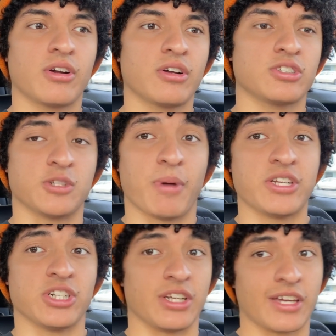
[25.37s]

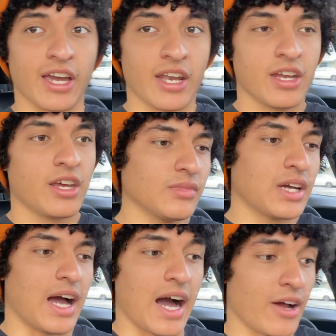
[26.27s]
suspension kit.
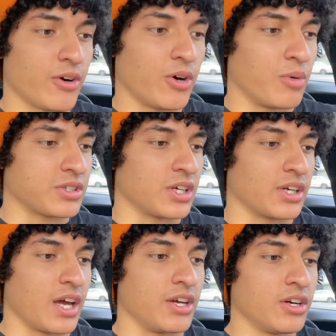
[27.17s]
I don't know when it's gonna
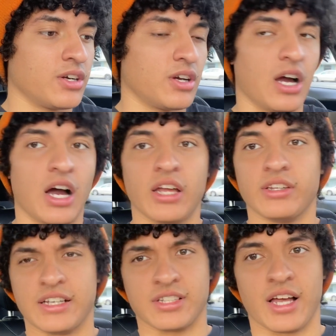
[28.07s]
get here.
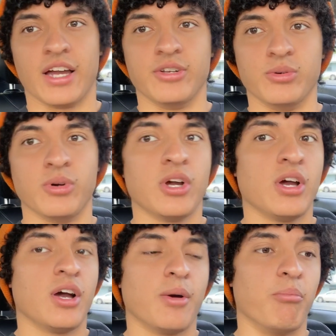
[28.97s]
That's a lie, I do.
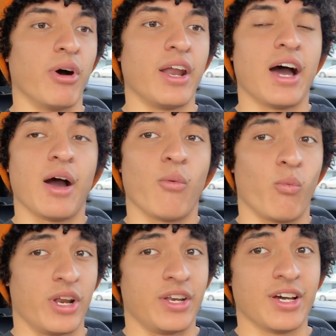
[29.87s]
But
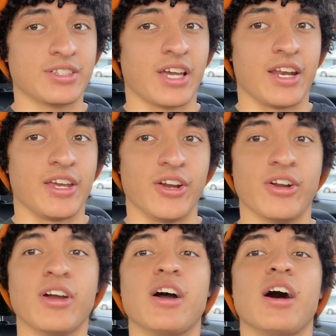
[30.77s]
when it does get
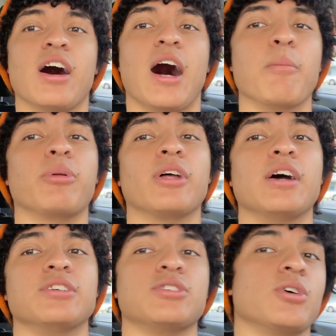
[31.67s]
here, I plan
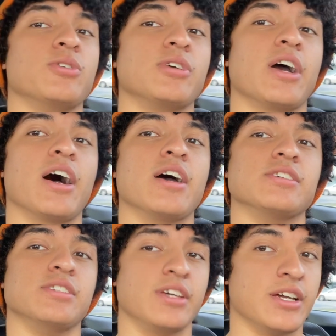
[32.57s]
to show you guys
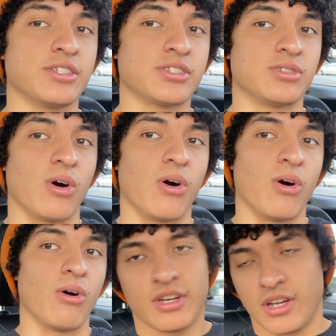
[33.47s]
the
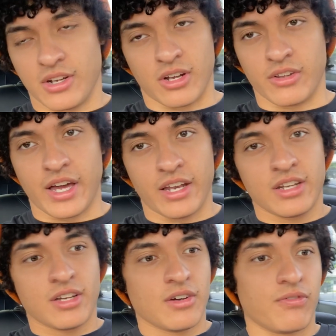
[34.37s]
install and all of that
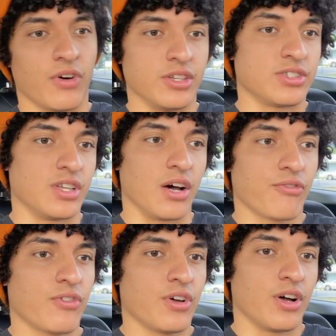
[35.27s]
fun stuff.
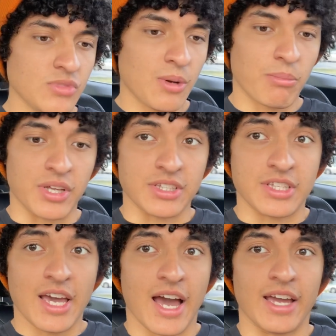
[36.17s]
But
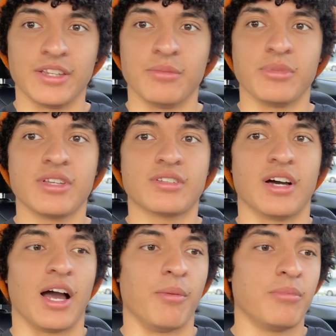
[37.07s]
yeah, in the
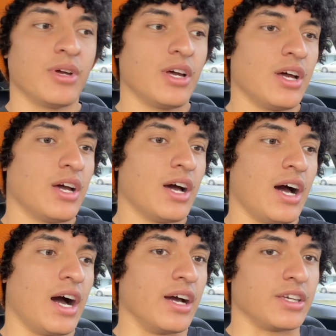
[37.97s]
meantime,
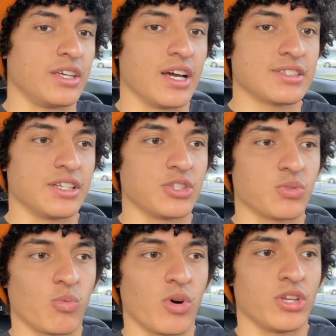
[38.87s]
I guess I just
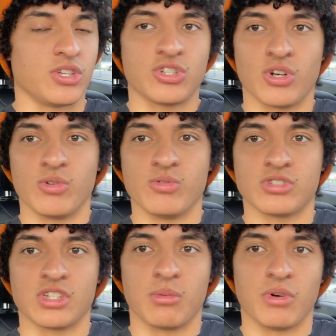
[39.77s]
wanted to show you
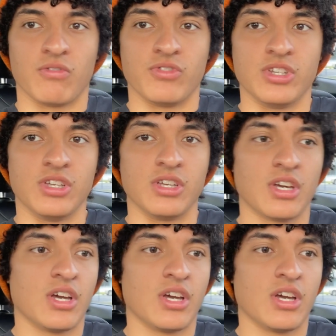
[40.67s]
some of the